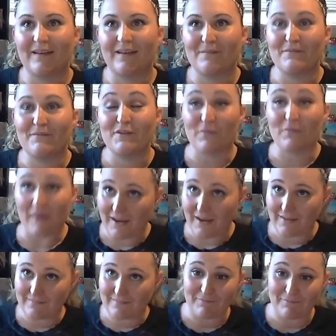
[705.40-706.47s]
You're right.
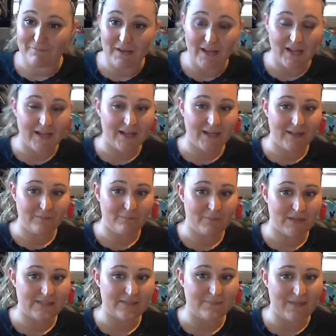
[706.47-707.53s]
When I
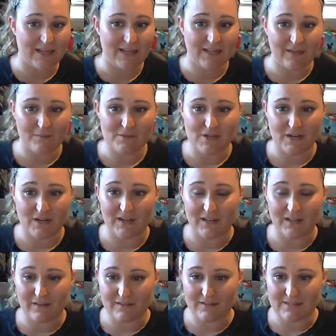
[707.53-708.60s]
picked up that income chart and I
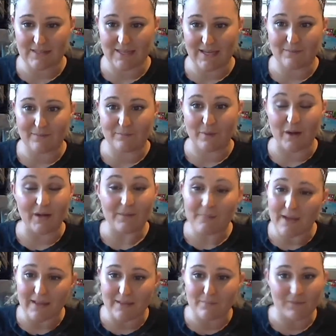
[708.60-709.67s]
looked at that party
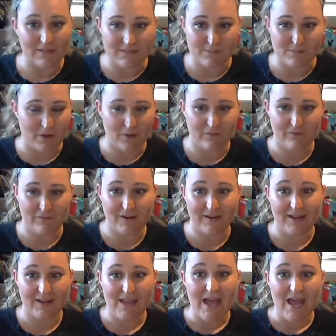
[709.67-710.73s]
pad that Melissa brought over,
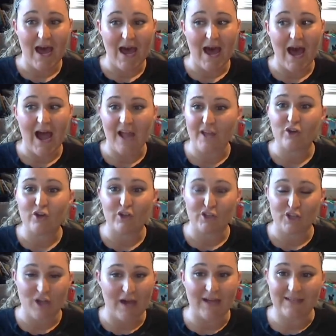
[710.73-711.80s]
I could
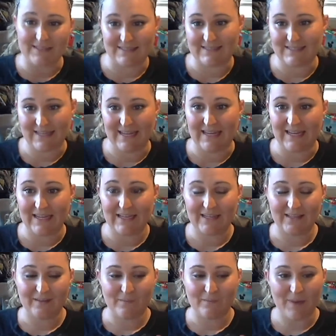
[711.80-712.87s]
not see
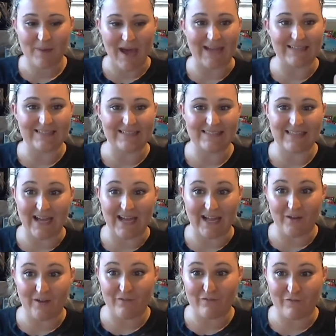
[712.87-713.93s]
past that
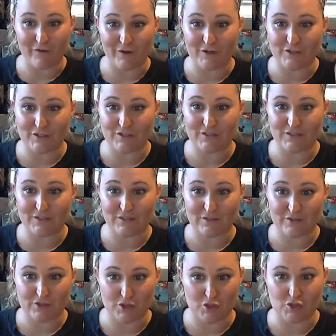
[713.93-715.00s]
first
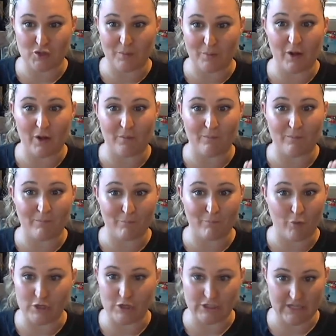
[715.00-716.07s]
distributor
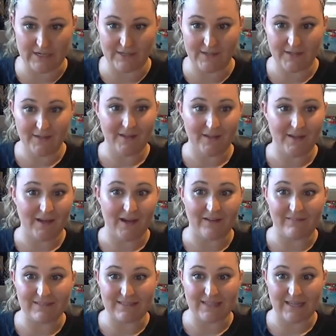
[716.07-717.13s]
portion. I
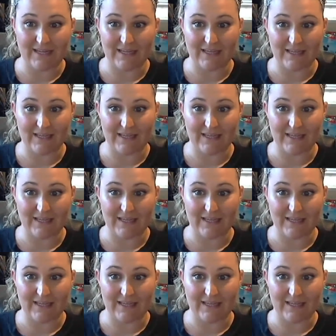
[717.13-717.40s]
was like,